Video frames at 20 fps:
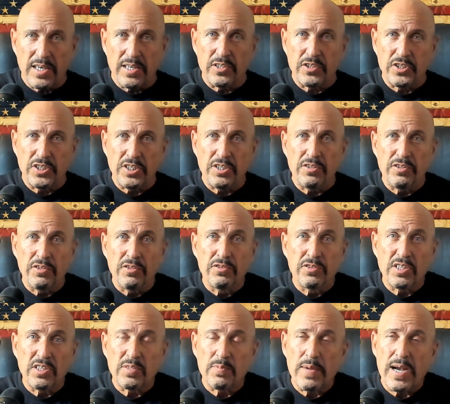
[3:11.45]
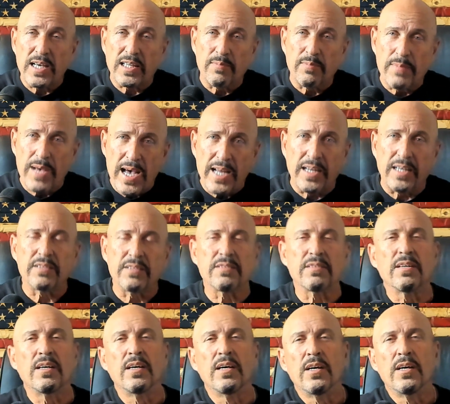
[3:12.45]
She uses mathematics
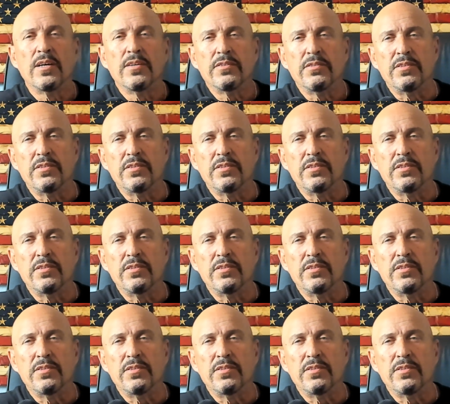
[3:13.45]
to